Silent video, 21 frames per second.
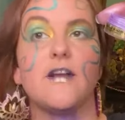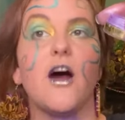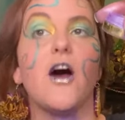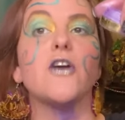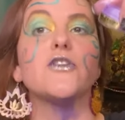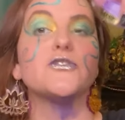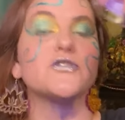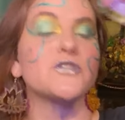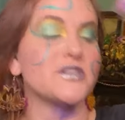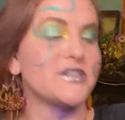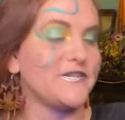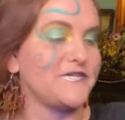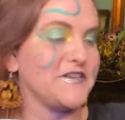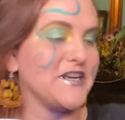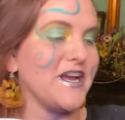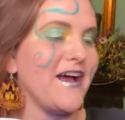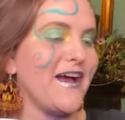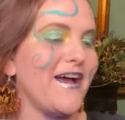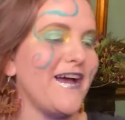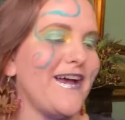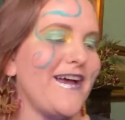hundreds of
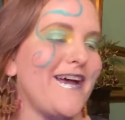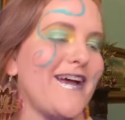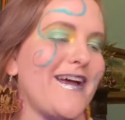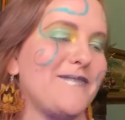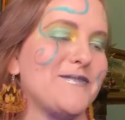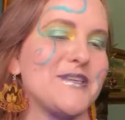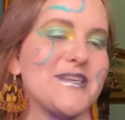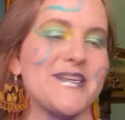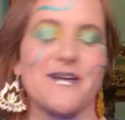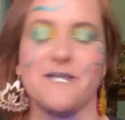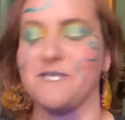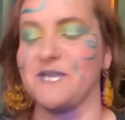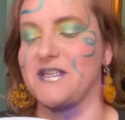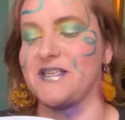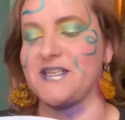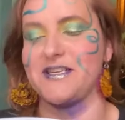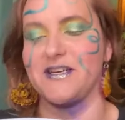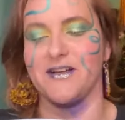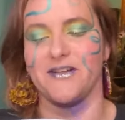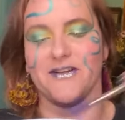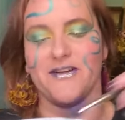times, and I'm
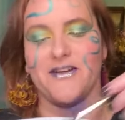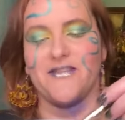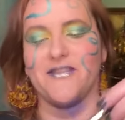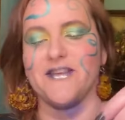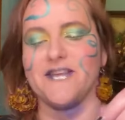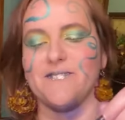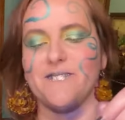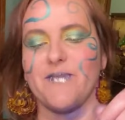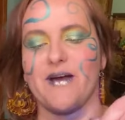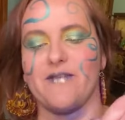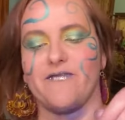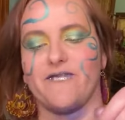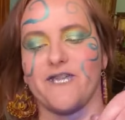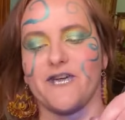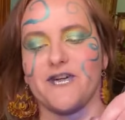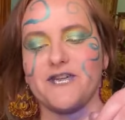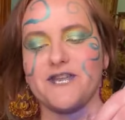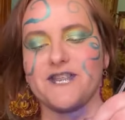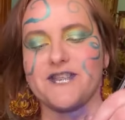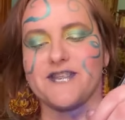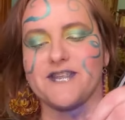still on my
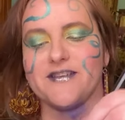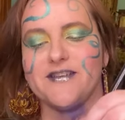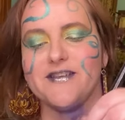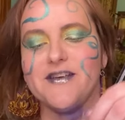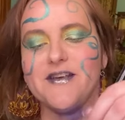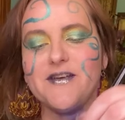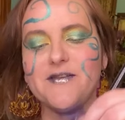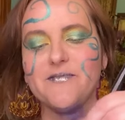first